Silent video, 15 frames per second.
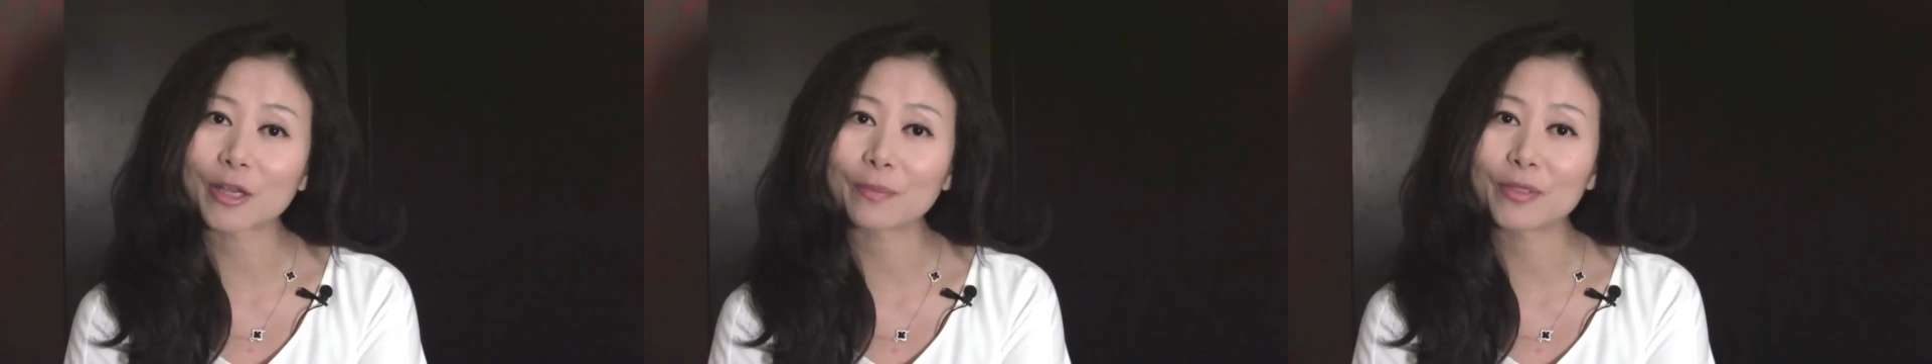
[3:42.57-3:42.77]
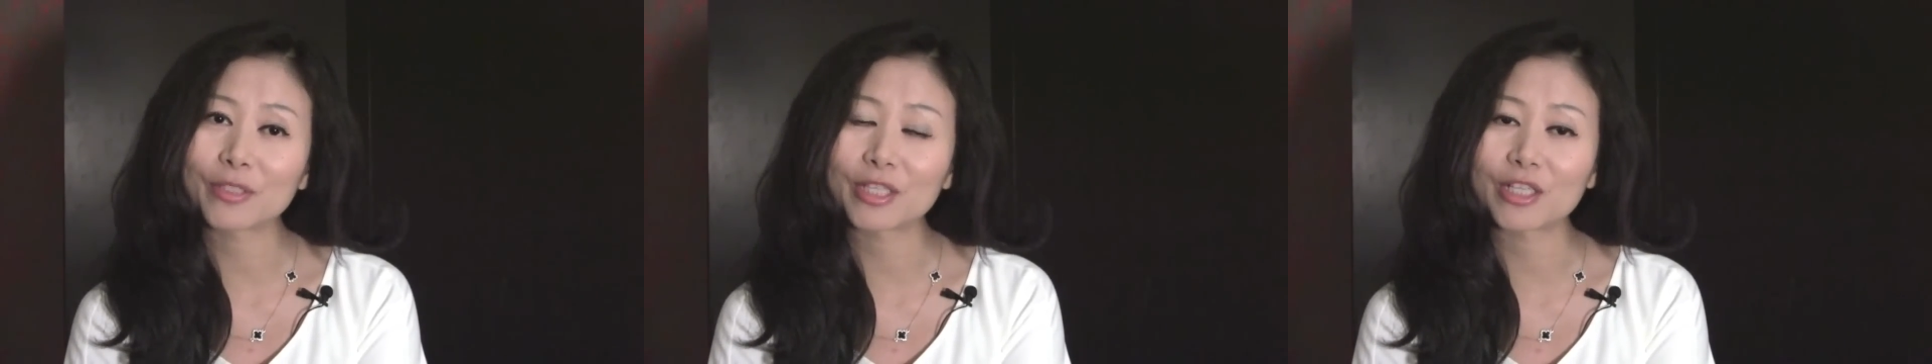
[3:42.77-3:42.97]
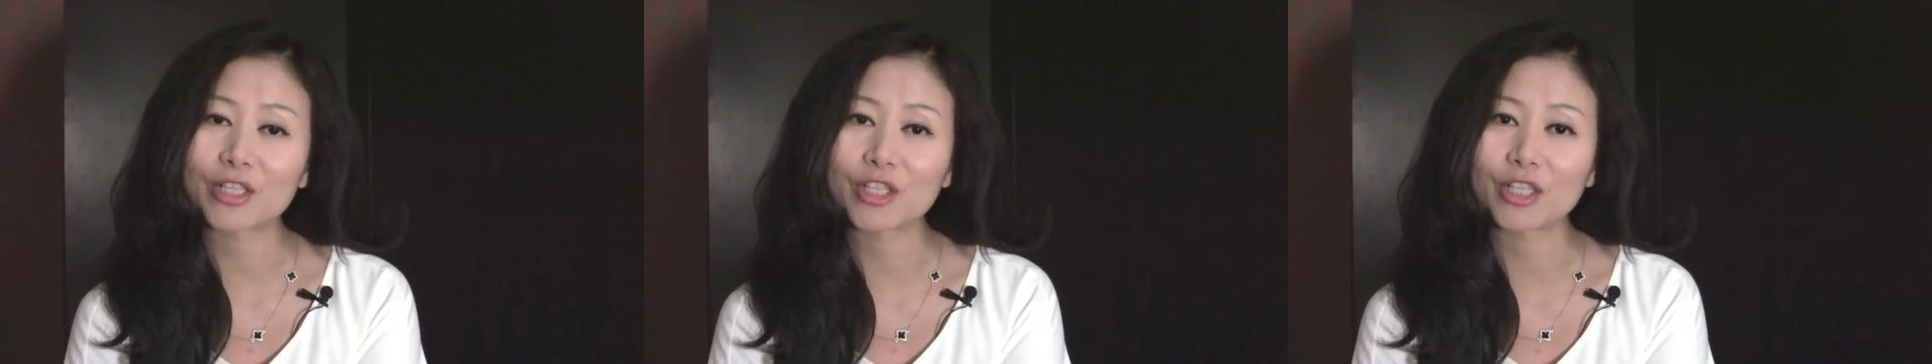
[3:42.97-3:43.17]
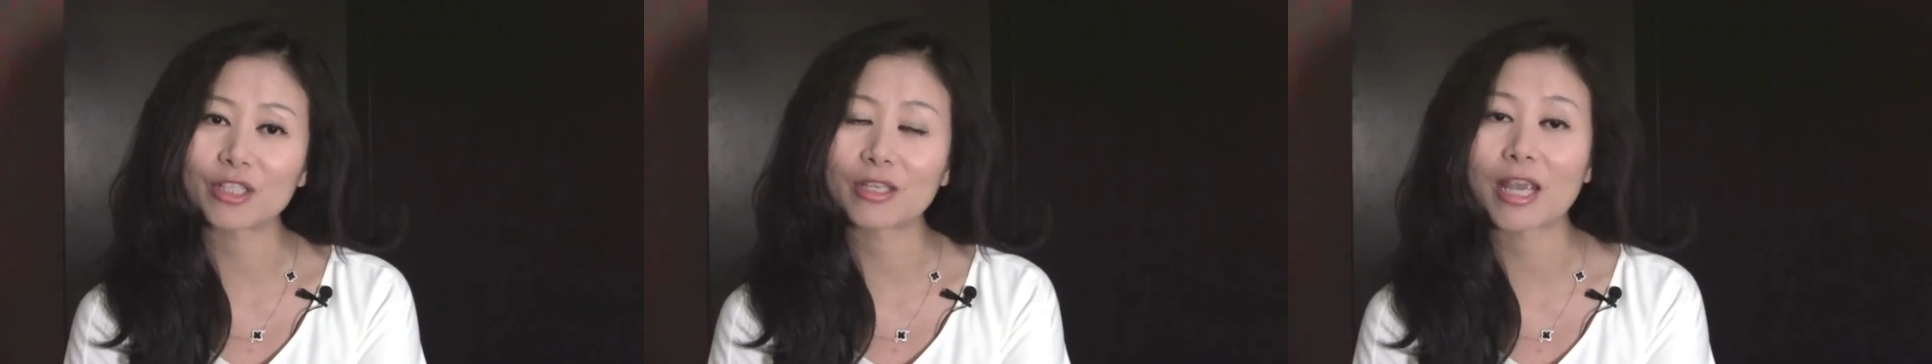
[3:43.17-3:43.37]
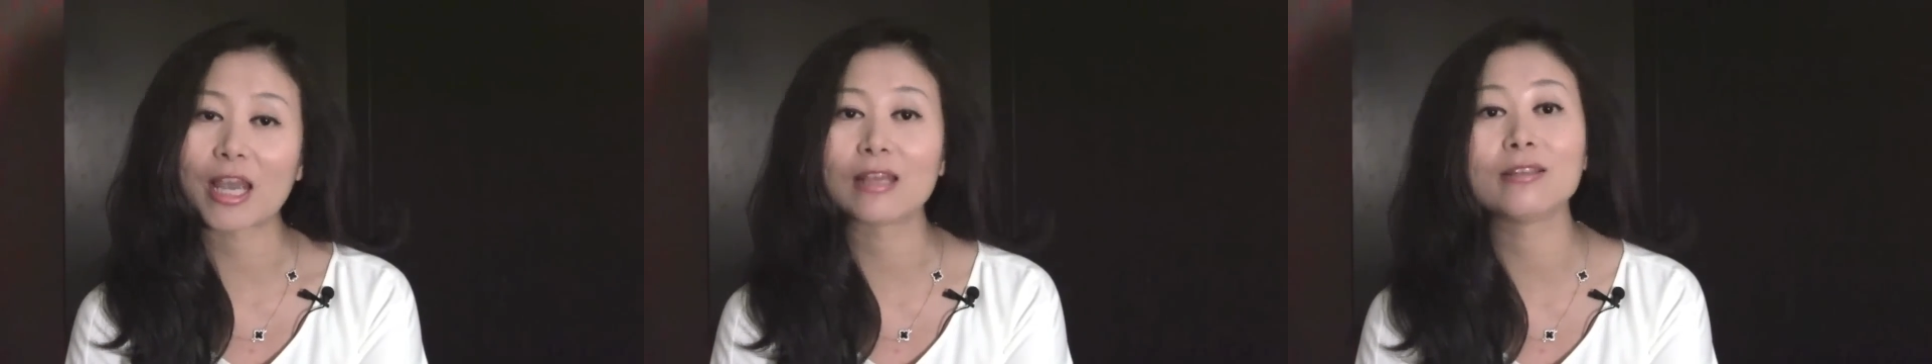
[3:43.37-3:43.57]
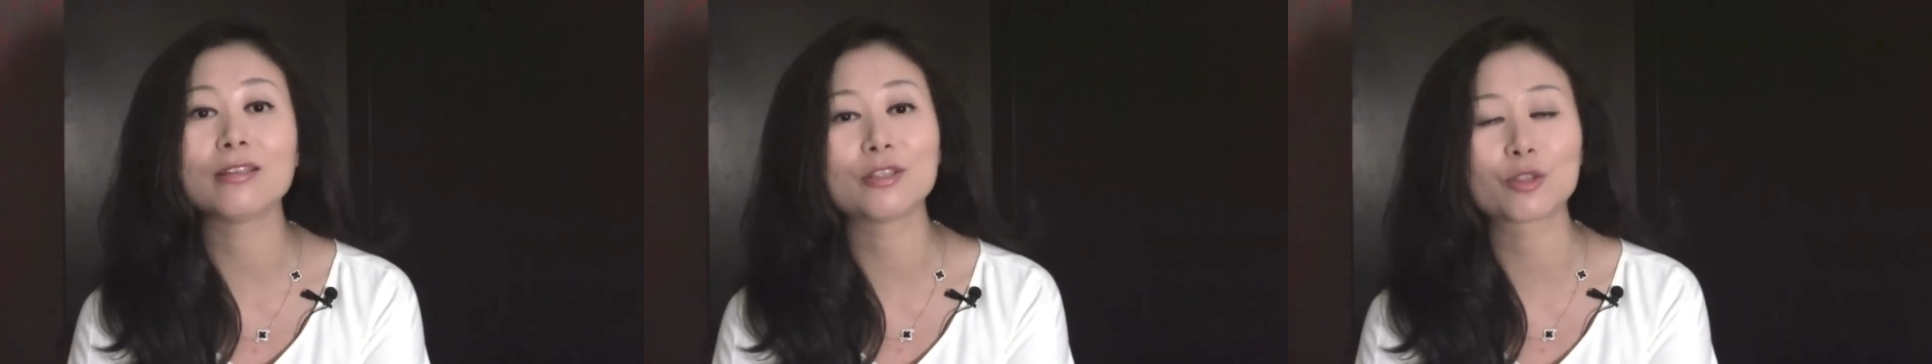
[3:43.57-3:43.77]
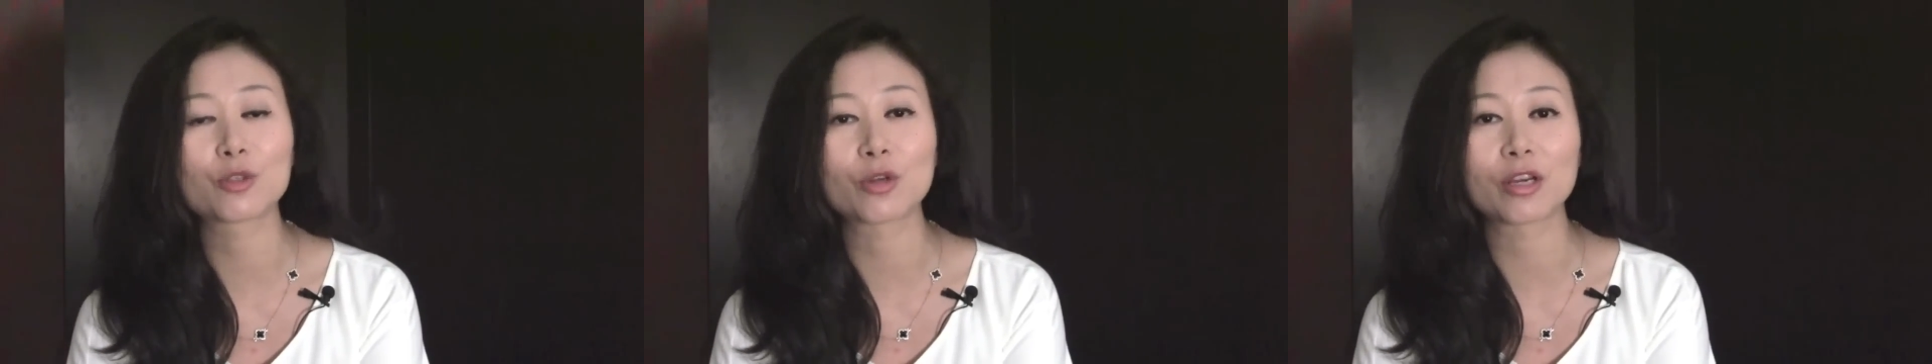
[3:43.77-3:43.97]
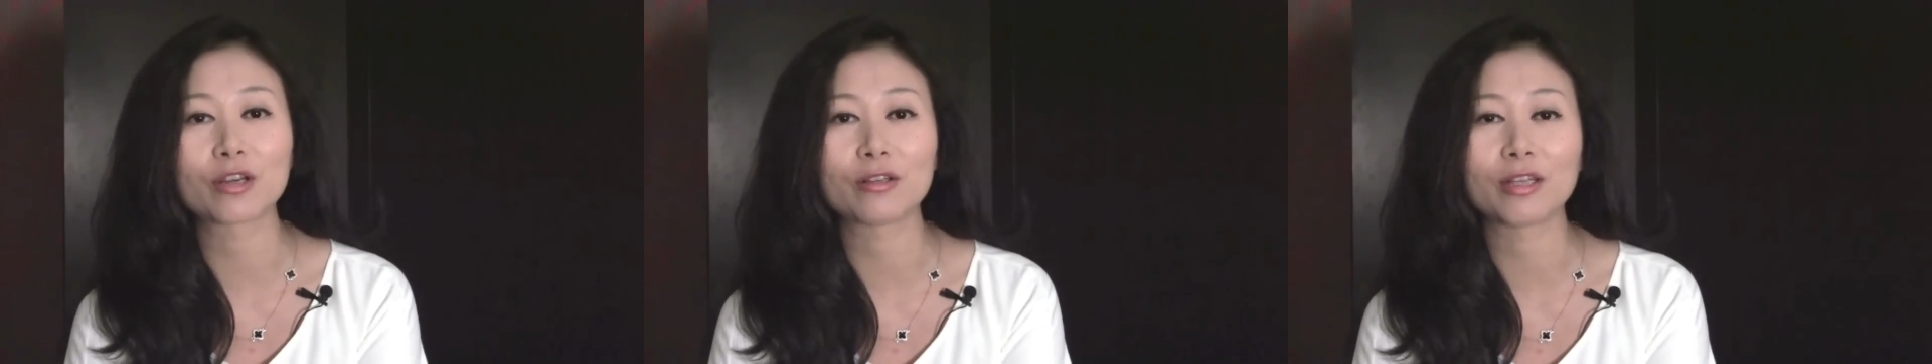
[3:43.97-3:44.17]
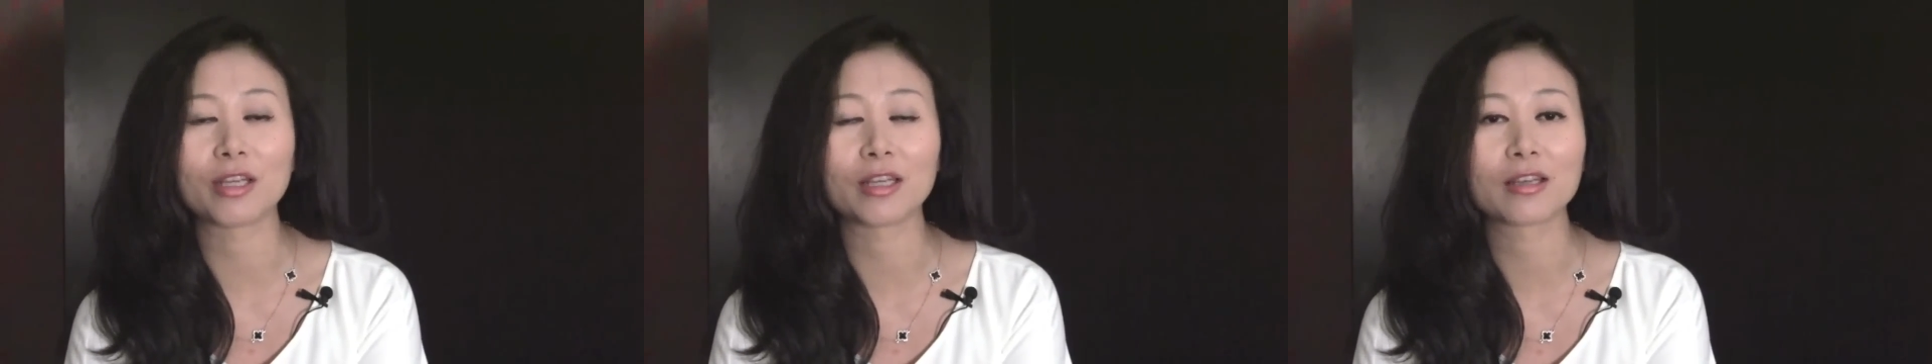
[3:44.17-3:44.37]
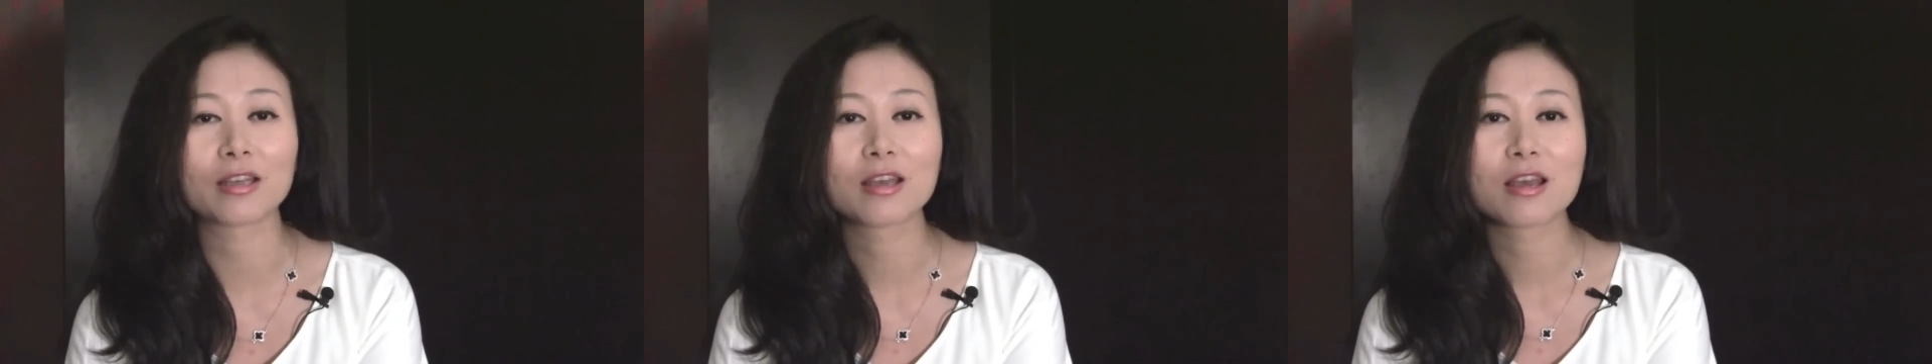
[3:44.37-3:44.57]
competition and is
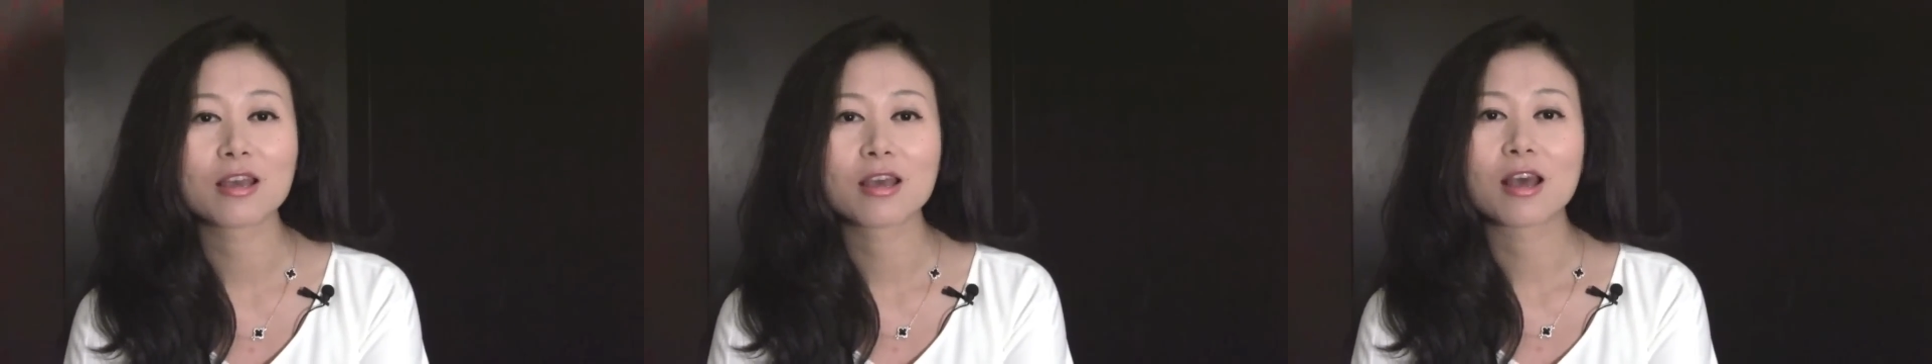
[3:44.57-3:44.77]
struggling